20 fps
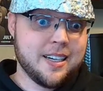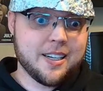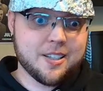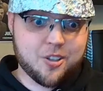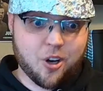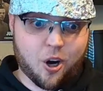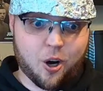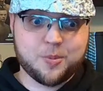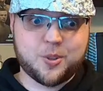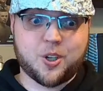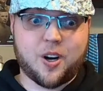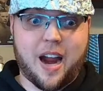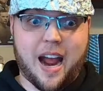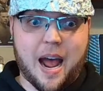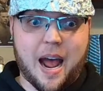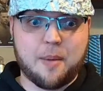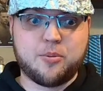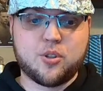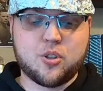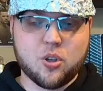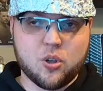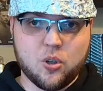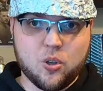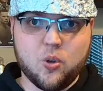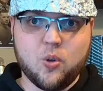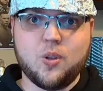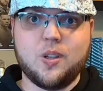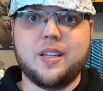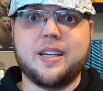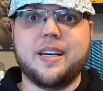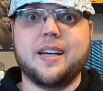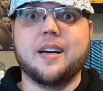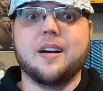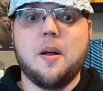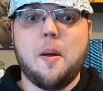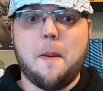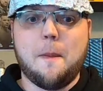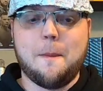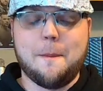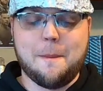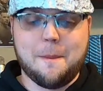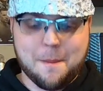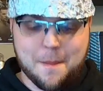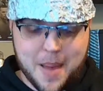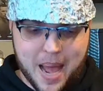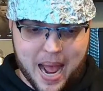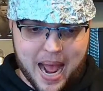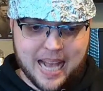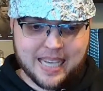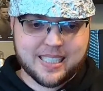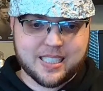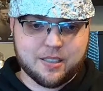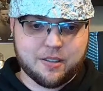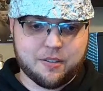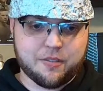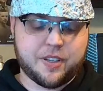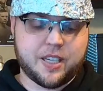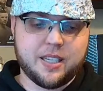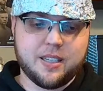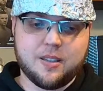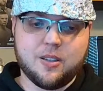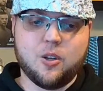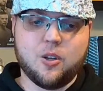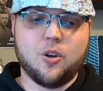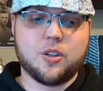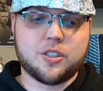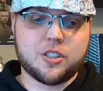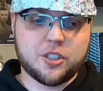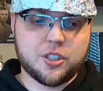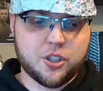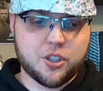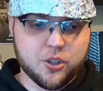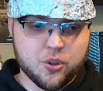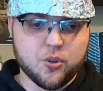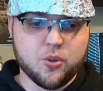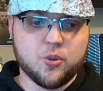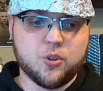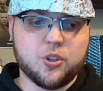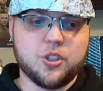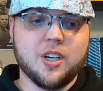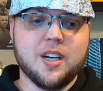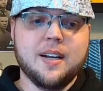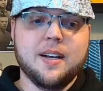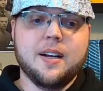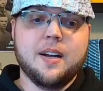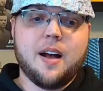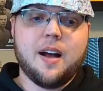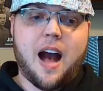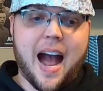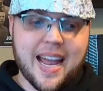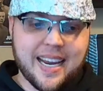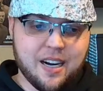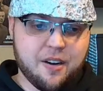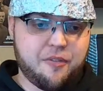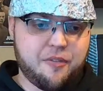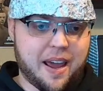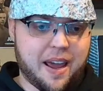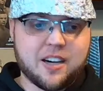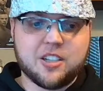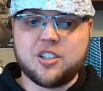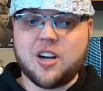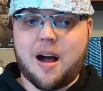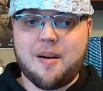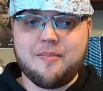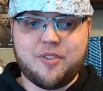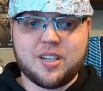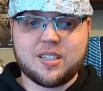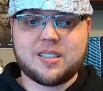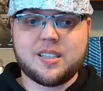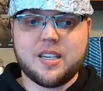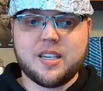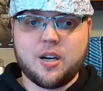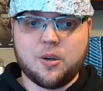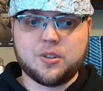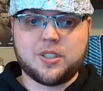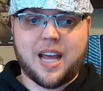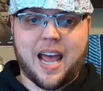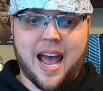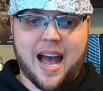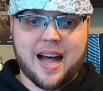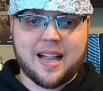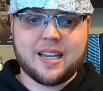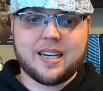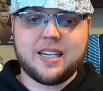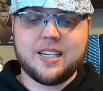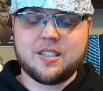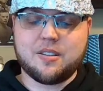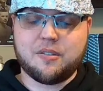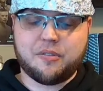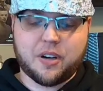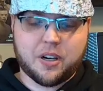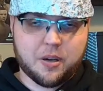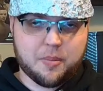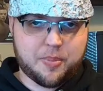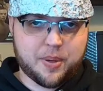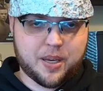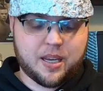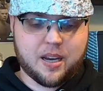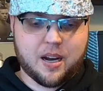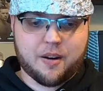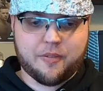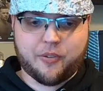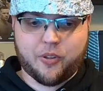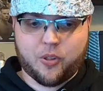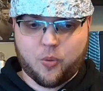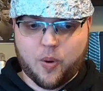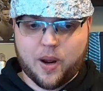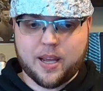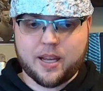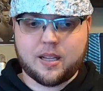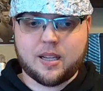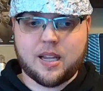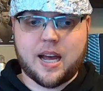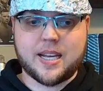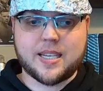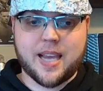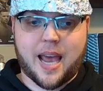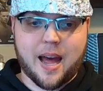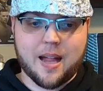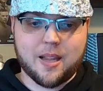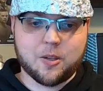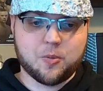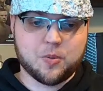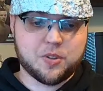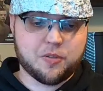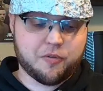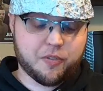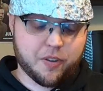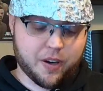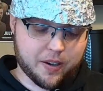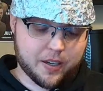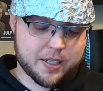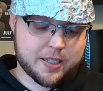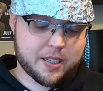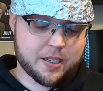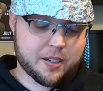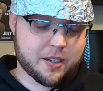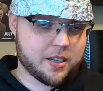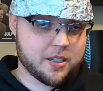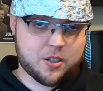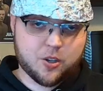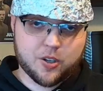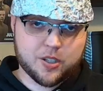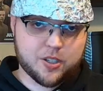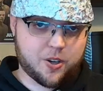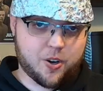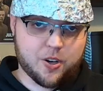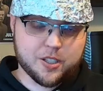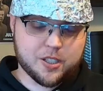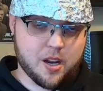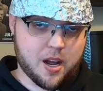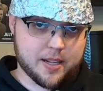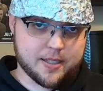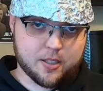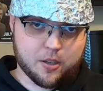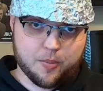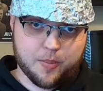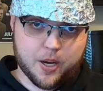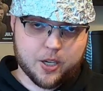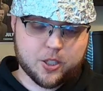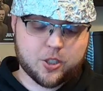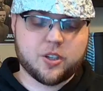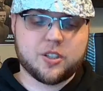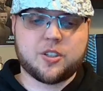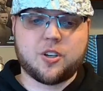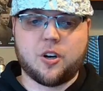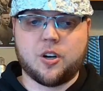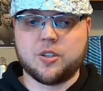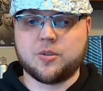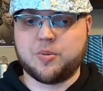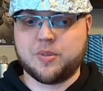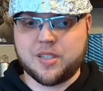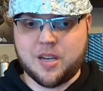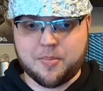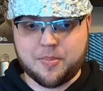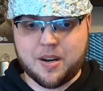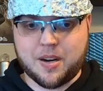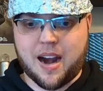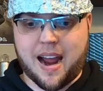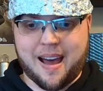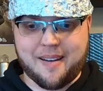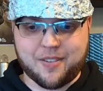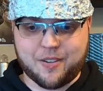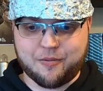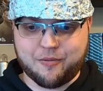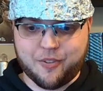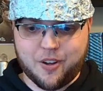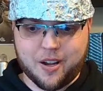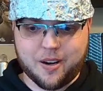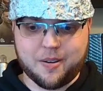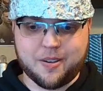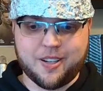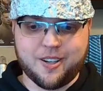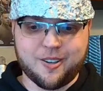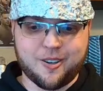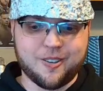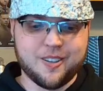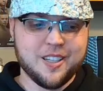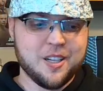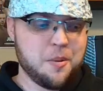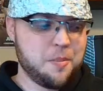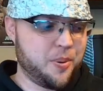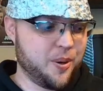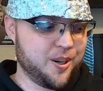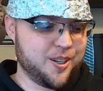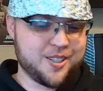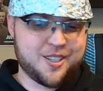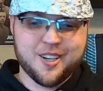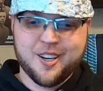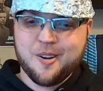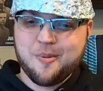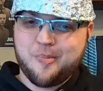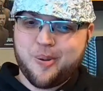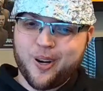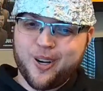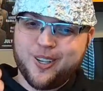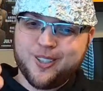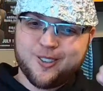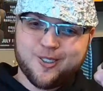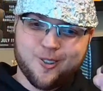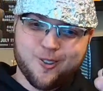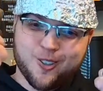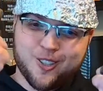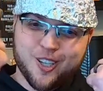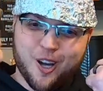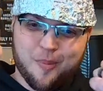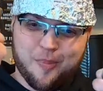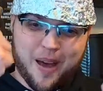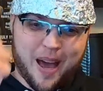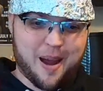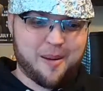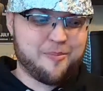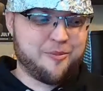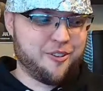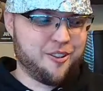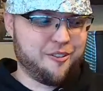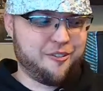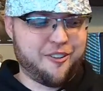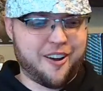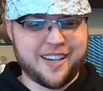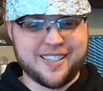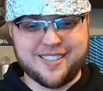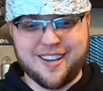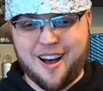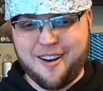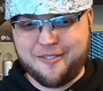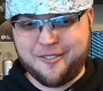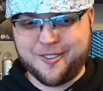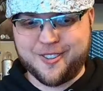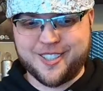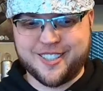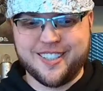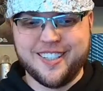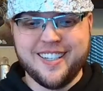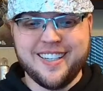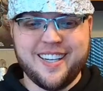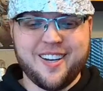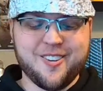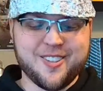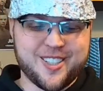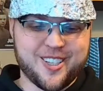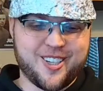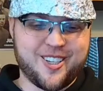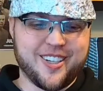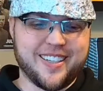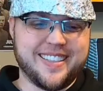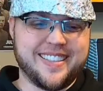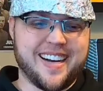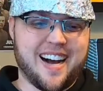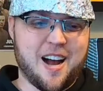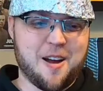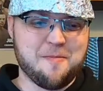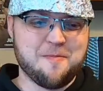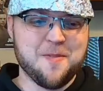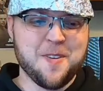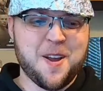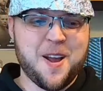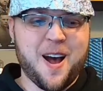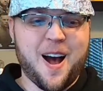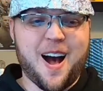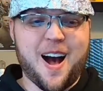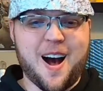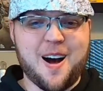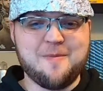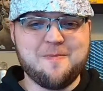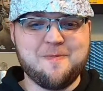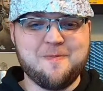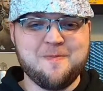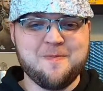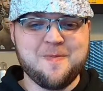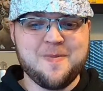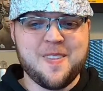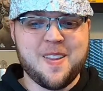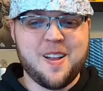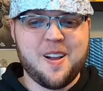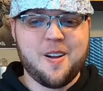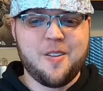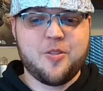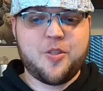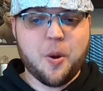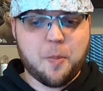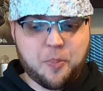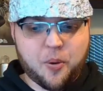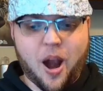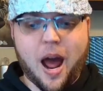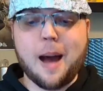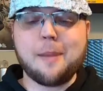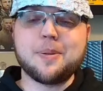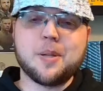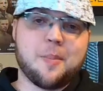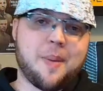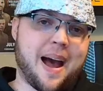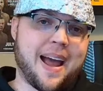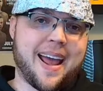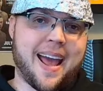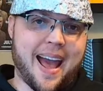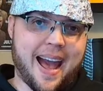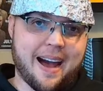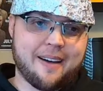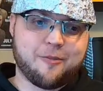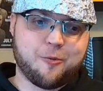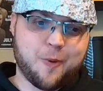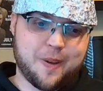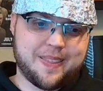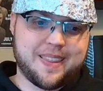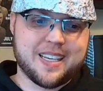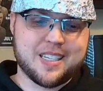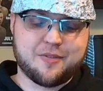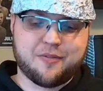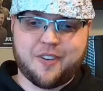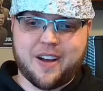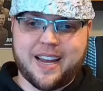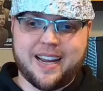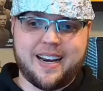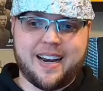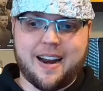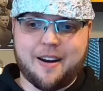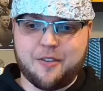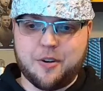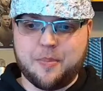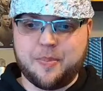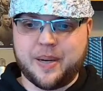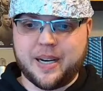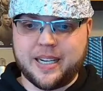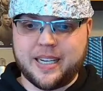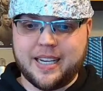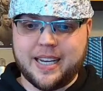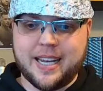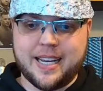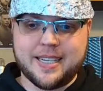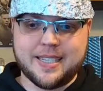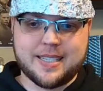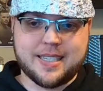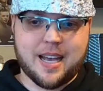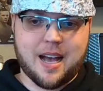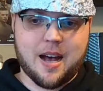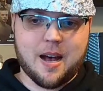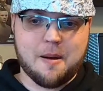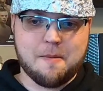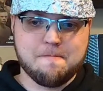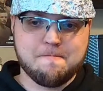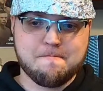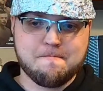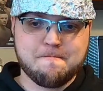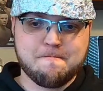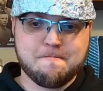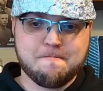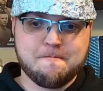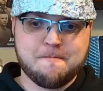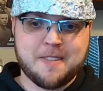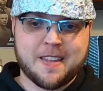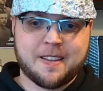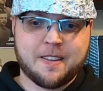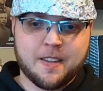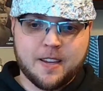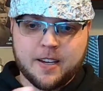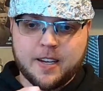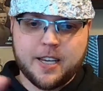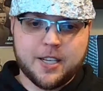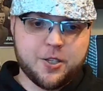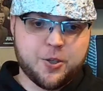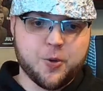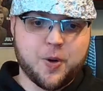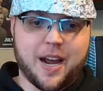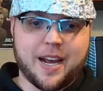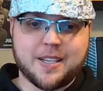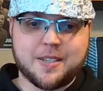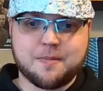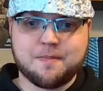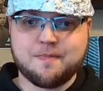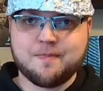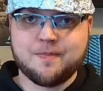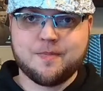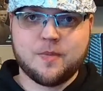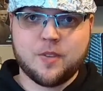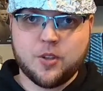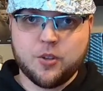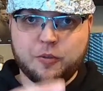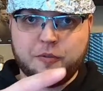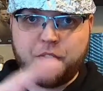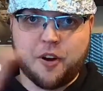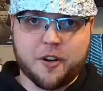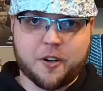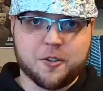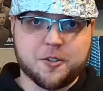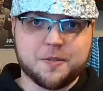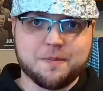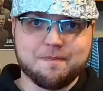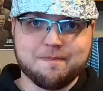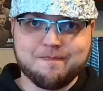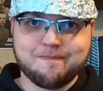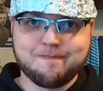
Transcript: His arms are absolutely massive. He looks huge. Height advantage obviously goes to Allen. He's a very big guy for the weight class. Allen was very serious. Chris Curtis, not so much. Chris Curtis was up there having fun, you know, putting his dukes up at him for the face off. It was a good time. The problem I have with this fight, everybody, is you guys, you fuckers.